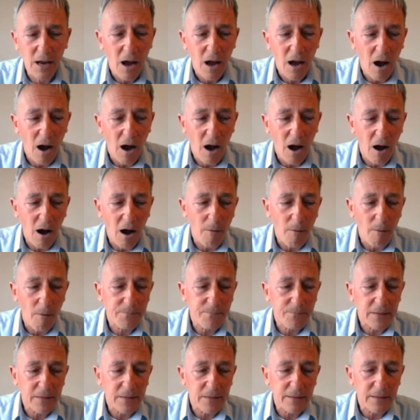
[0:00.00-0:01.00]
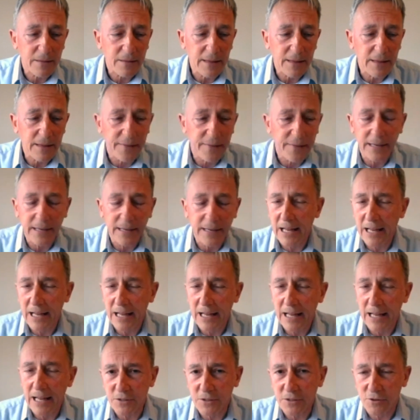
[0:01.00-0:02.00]
That then allowed
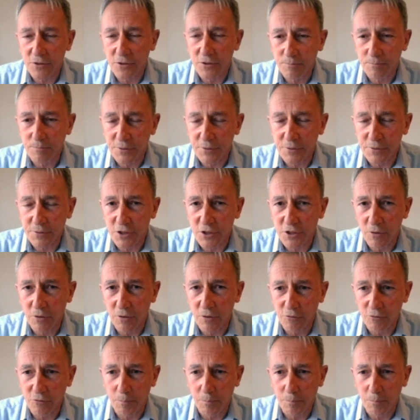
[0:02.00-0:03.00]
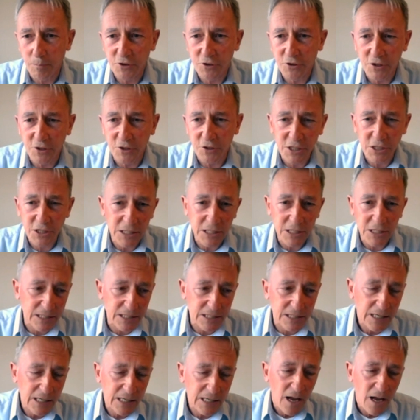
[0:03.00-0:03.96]
me to pursue other opportunities.